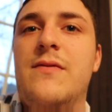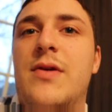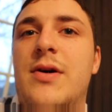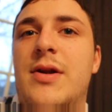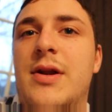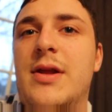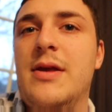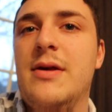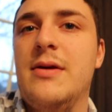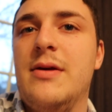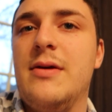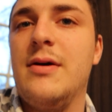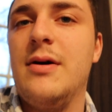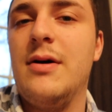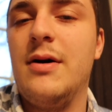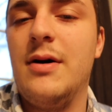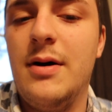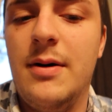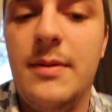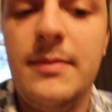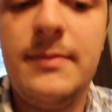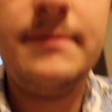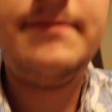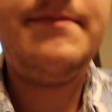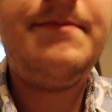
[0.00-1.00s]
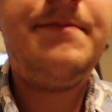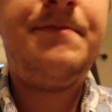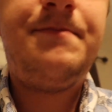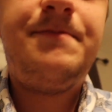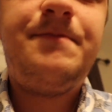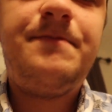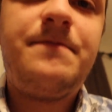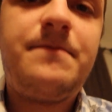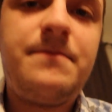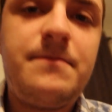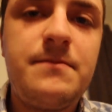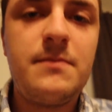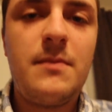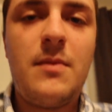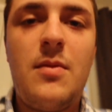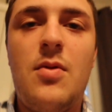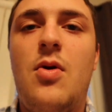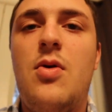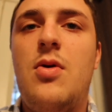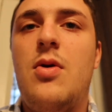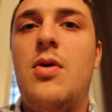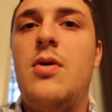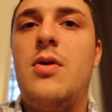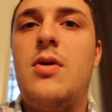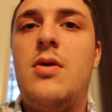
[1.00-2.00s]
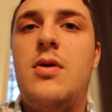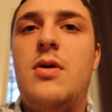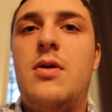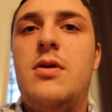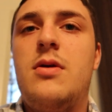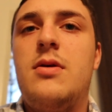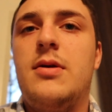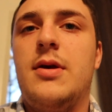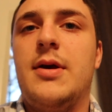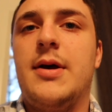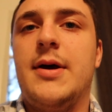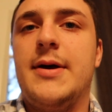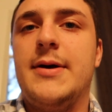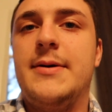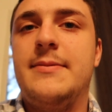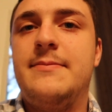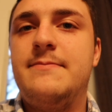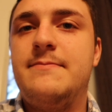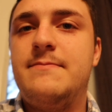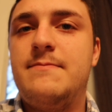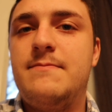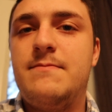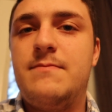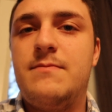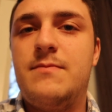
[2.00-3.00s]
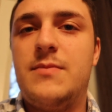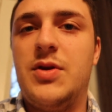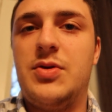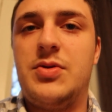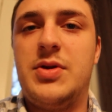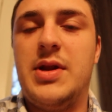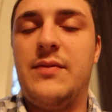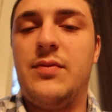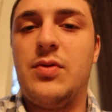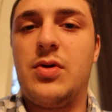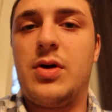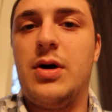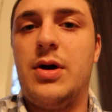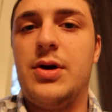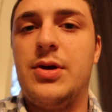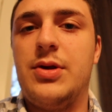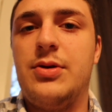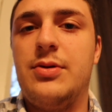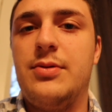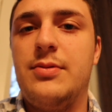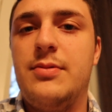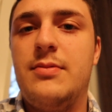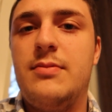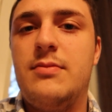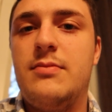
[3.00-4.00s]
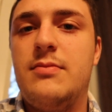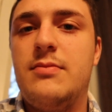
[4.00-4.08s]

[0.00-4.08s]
funny. Um yeah, they'll never call you.